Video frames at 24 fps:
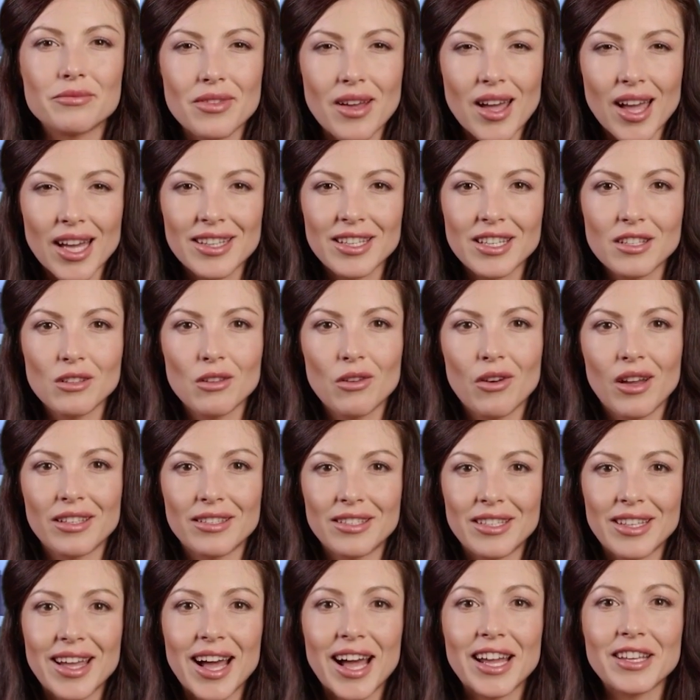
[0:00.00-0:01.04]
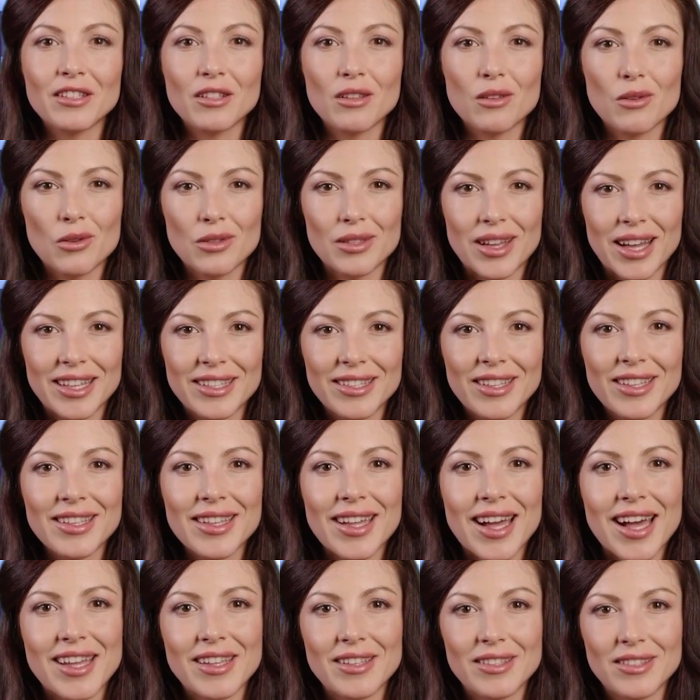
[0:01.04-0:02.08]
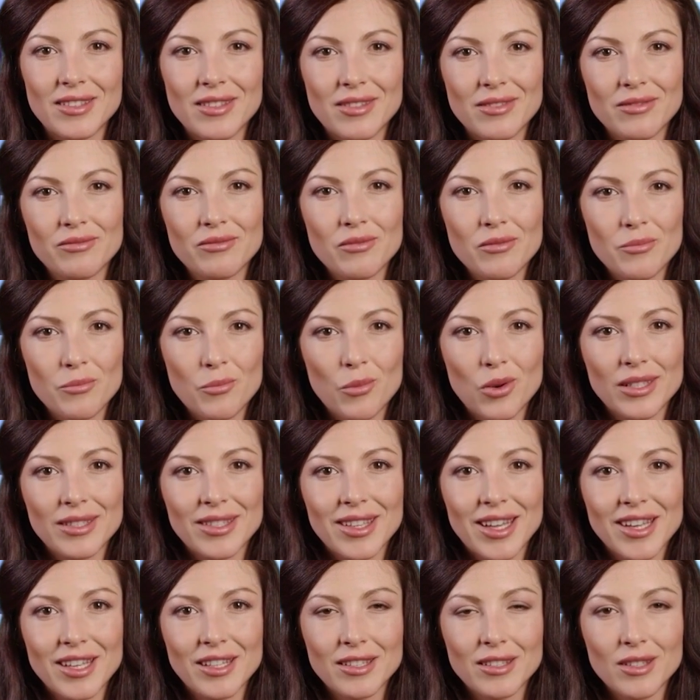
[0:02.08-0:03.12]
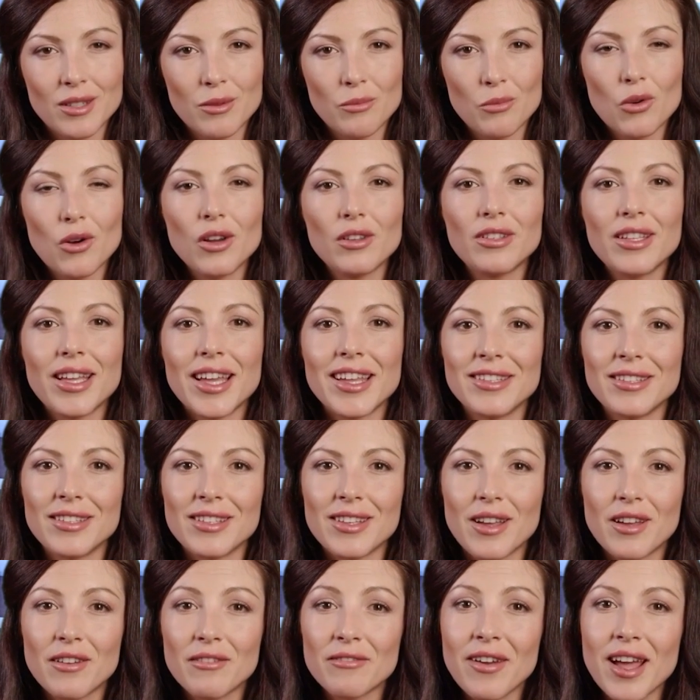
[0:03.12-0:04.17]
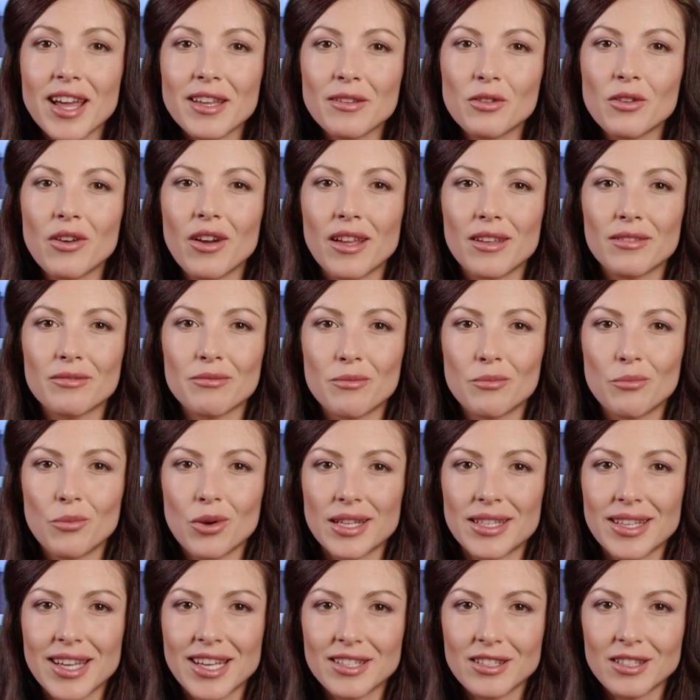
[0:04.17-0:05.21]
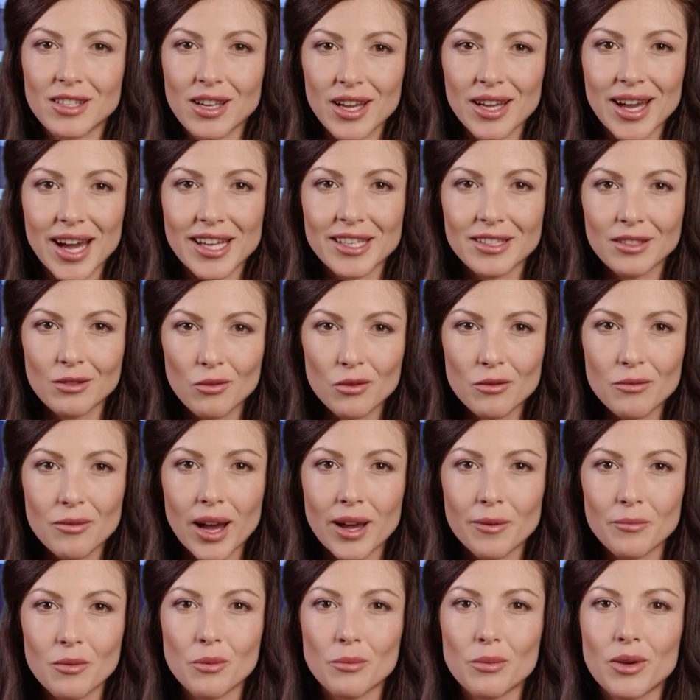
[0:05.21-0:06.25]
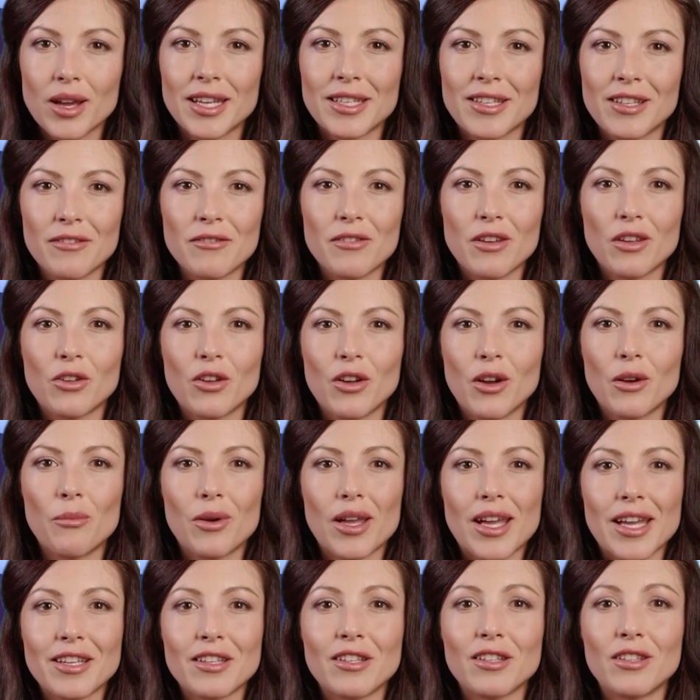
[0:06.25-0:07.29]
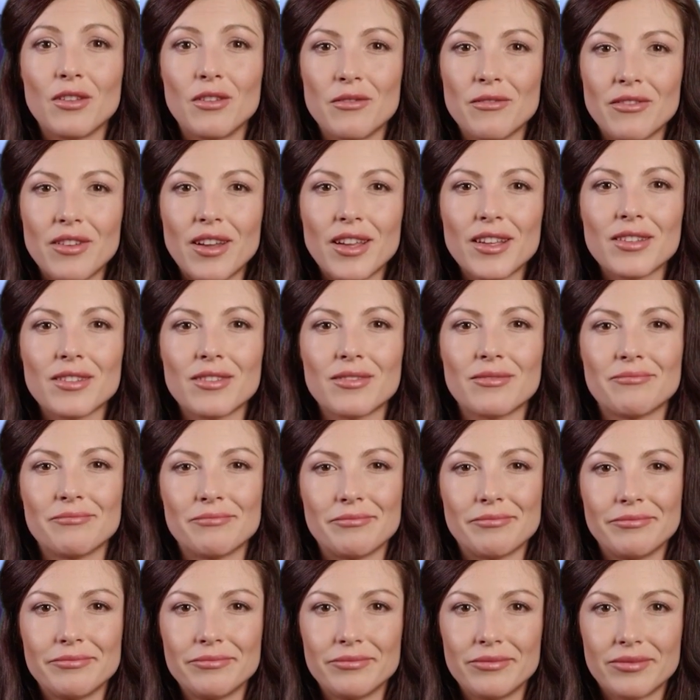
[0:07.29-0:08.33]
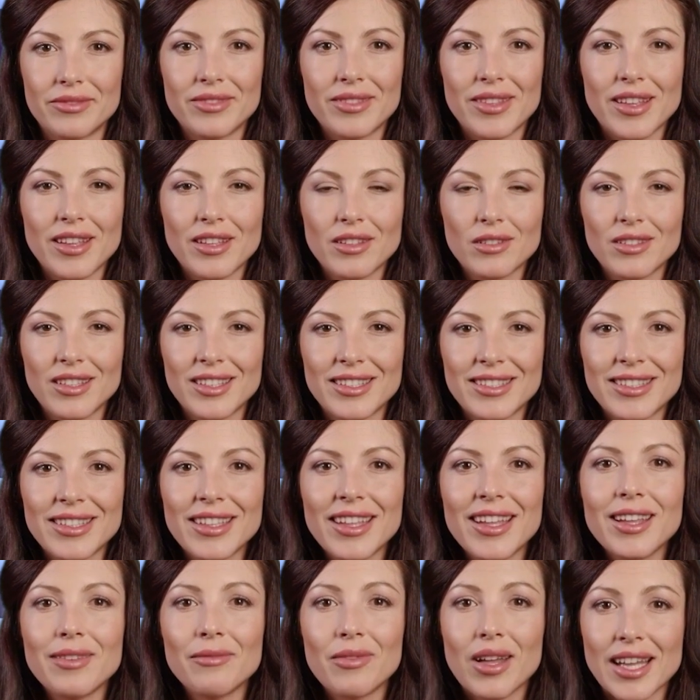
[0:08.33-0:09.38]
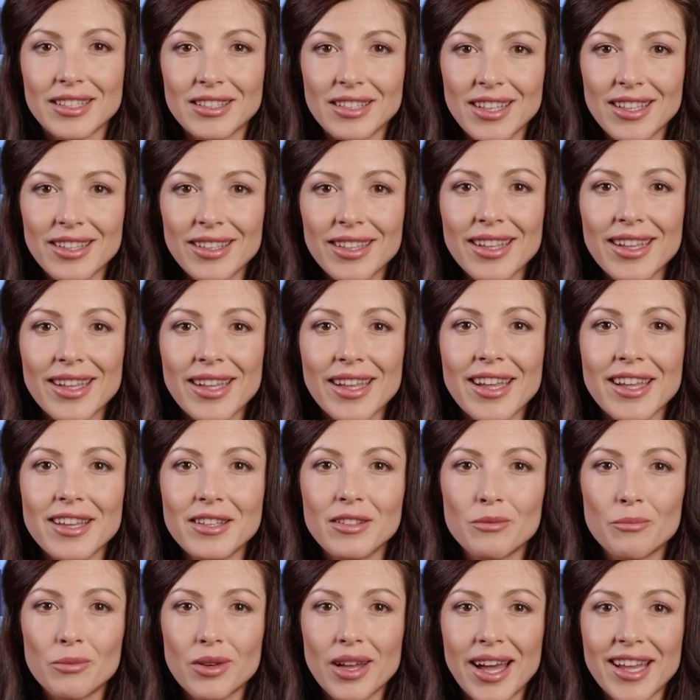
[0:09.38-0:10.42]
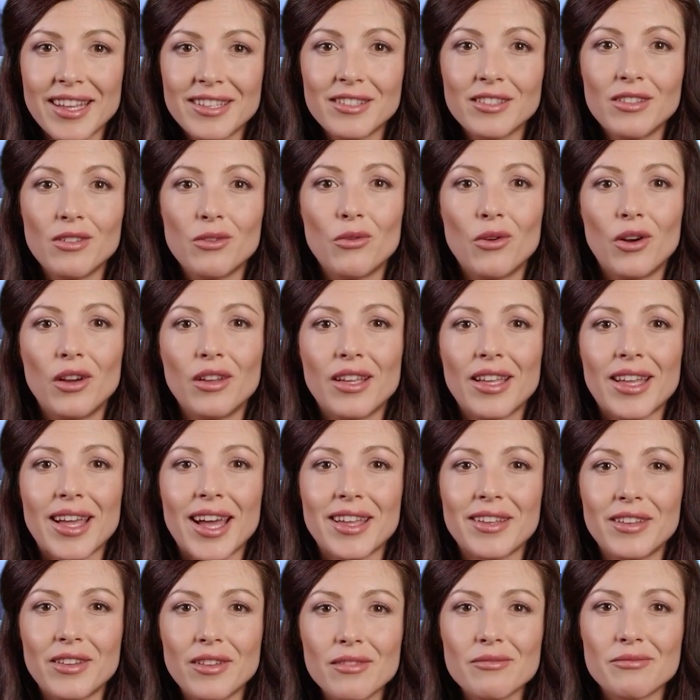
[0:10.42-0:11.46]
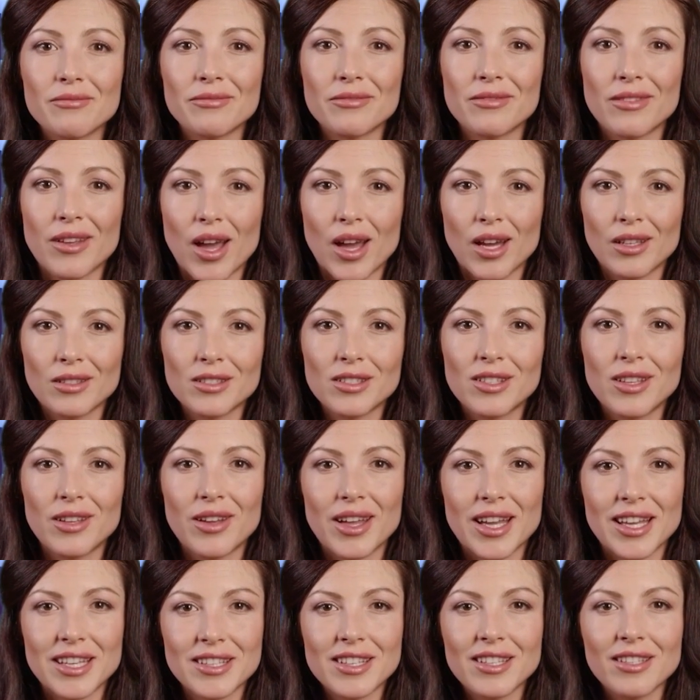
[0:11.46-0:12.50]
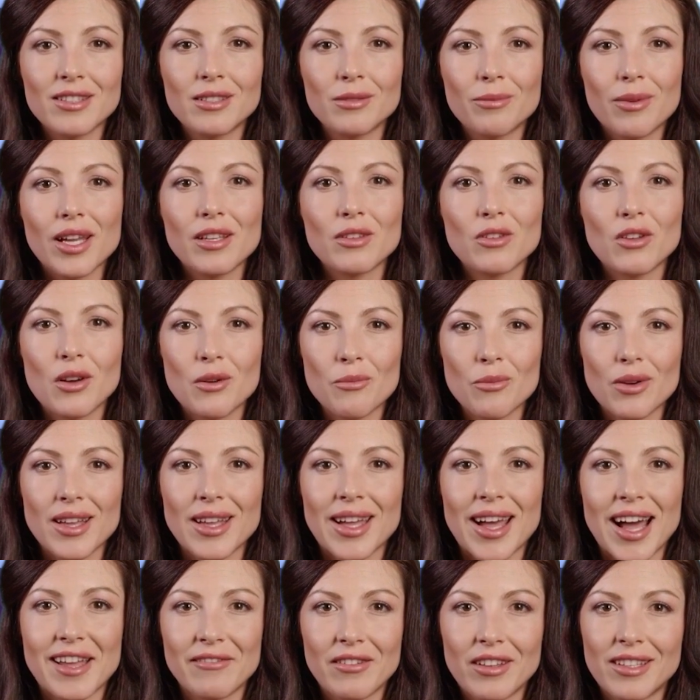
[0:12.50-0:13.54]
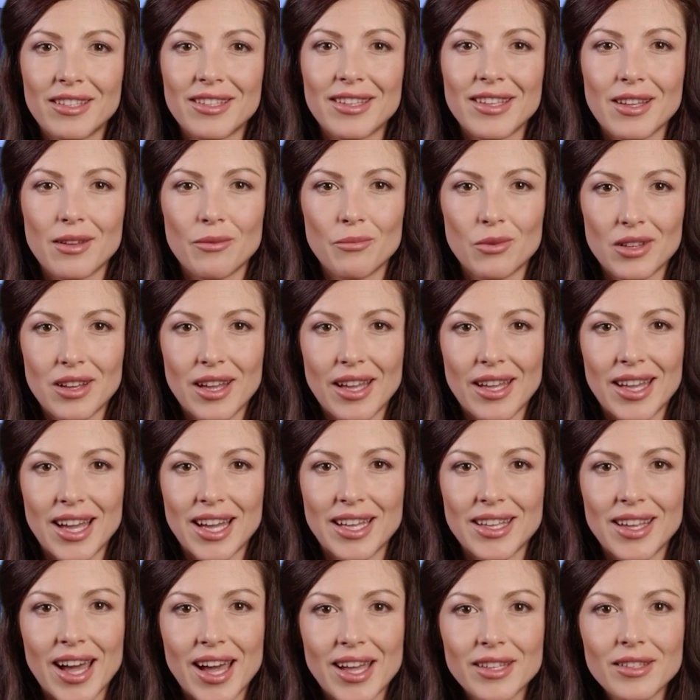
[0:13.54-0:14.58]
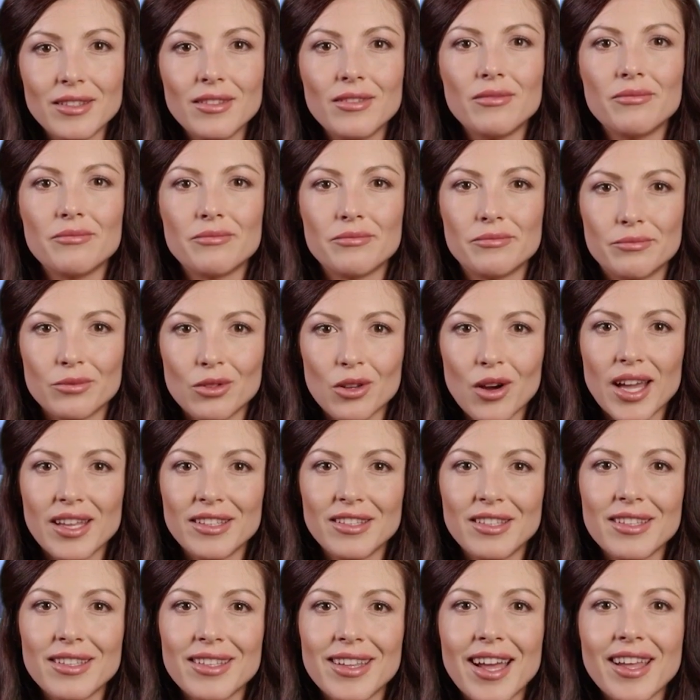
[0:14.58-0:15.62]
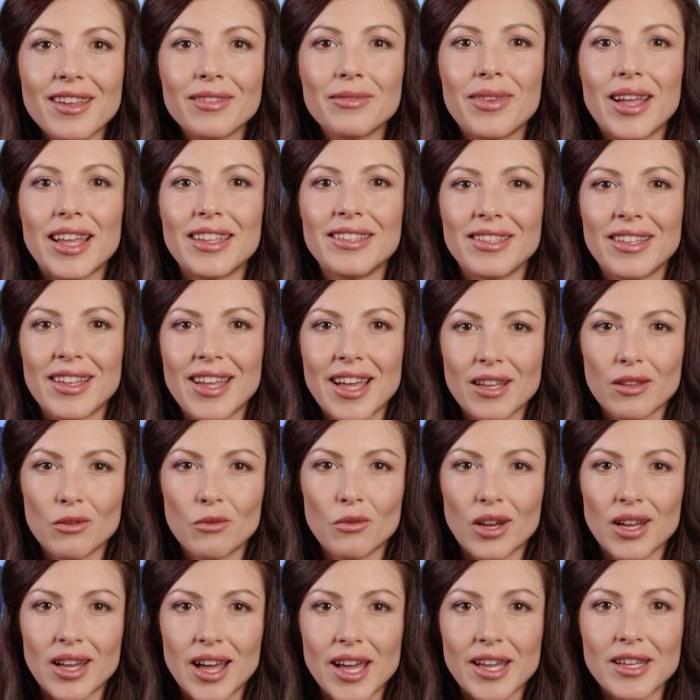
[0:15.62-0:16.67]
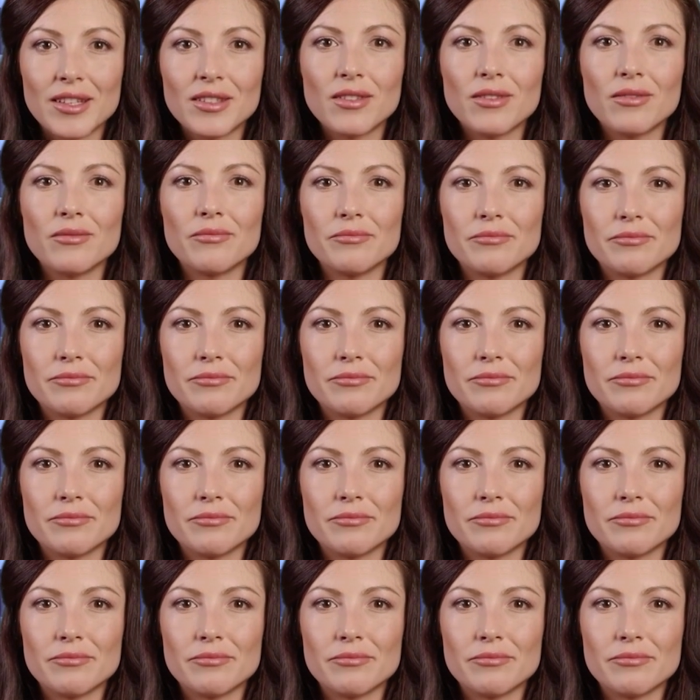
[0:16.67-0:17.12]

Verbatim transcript: Uninterrupted actual planting test. We set up some grow tents in our factory. We test our lights with pepper planting from germination to fruit. Using C M H and D H P S to grow together, constantly adjust spectrum and efficacy with our L E D light. Try to design best L E D grow light.